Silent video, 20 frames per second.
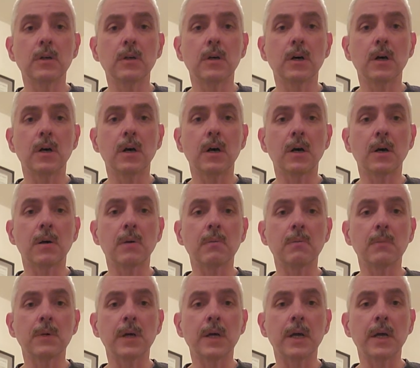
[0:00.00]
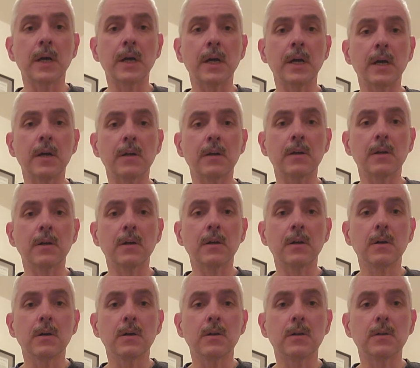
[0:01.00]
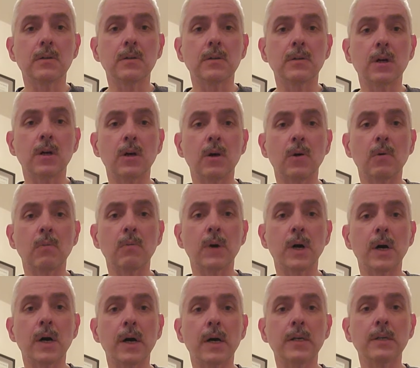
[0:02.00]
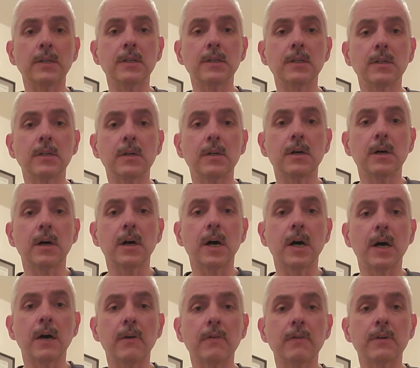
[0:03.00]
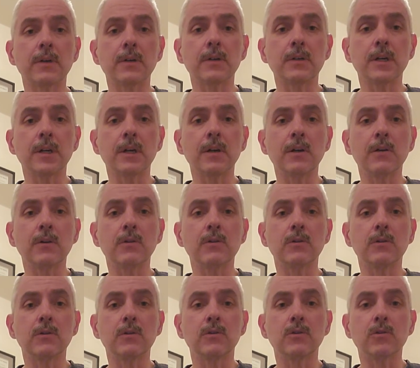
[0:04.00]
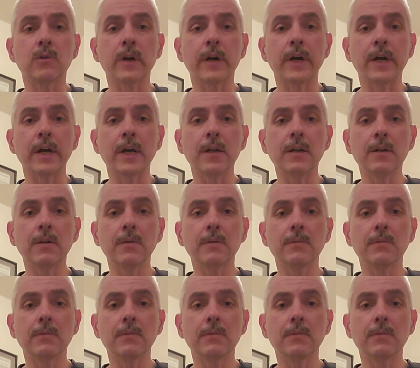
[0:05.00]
and so but I've continued to train.